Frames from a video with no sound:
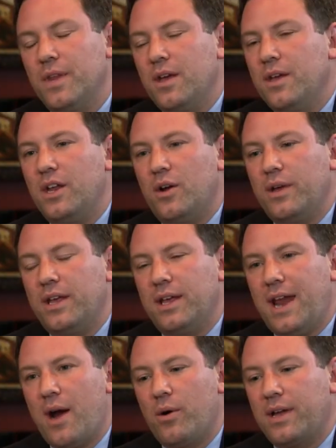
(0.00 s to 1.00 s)
Yeah. You know,
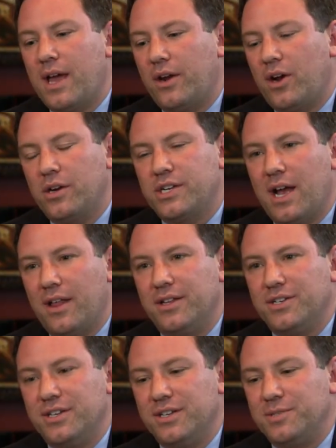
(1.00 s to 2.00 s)
in Howard County, our
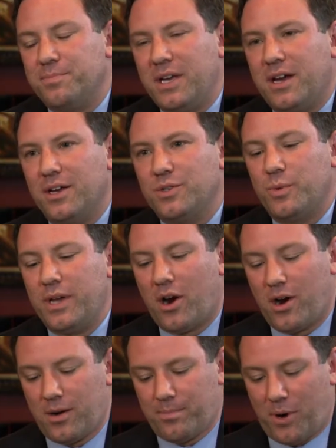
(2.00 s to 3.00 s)
challenge is because we
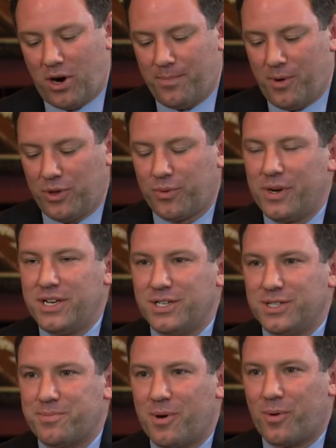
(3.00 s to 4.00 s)
are part of both
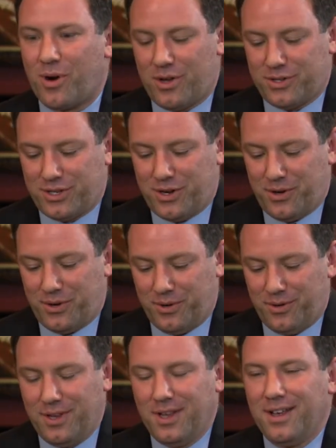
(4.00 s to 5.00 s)
regions, but we're
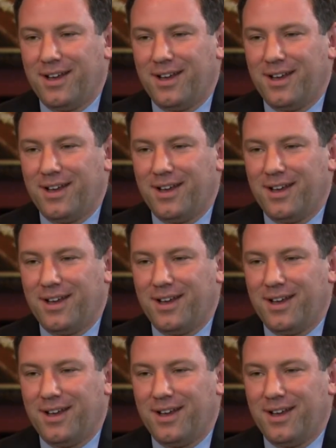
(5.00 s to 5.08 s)
also,